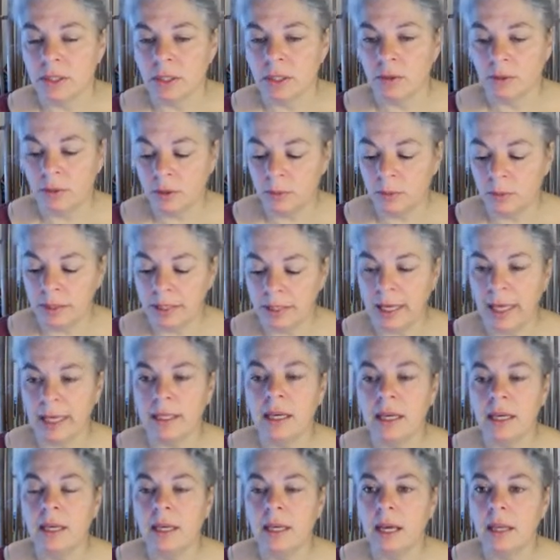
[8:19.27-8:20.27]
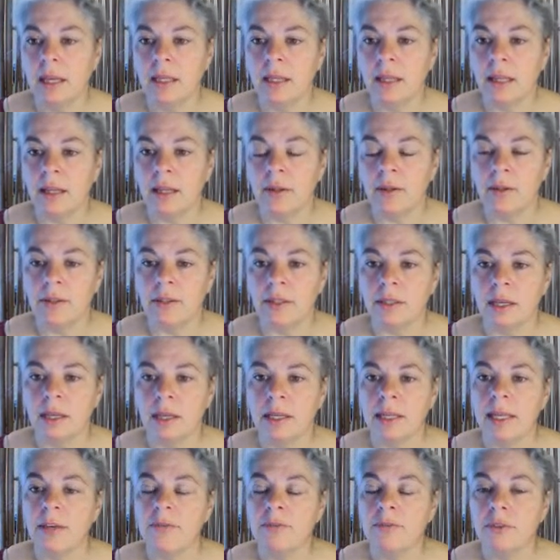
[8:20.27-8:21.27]
So you will get
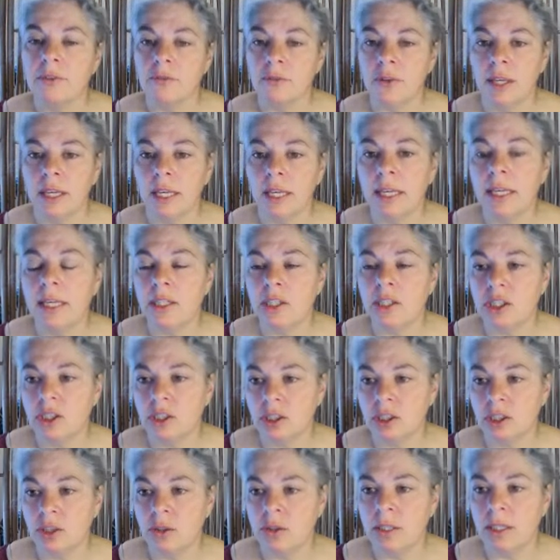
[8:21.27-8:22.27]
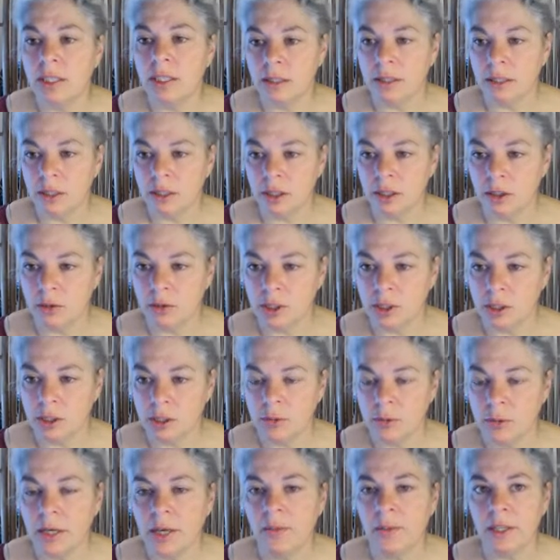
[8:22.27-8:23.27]
a level for each unit that you
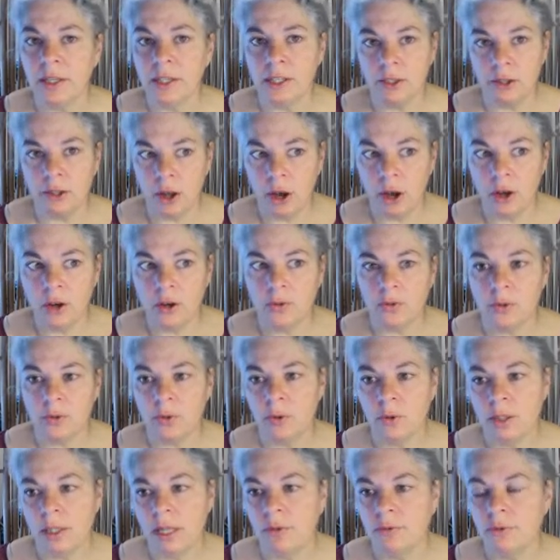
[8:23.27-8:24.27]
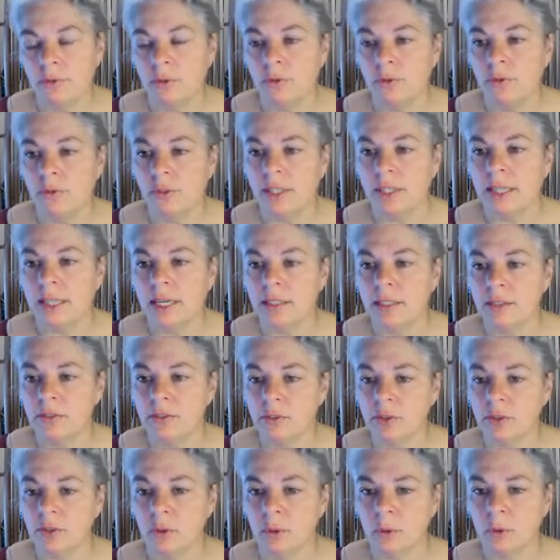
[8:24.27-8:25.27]
do, and then an overall level for the
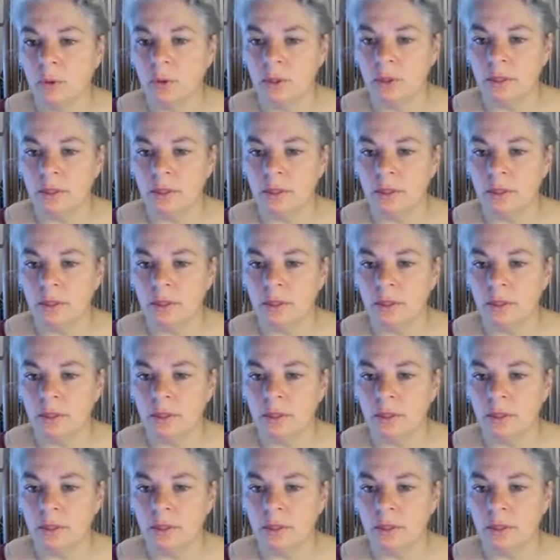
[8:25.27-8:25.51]
end of the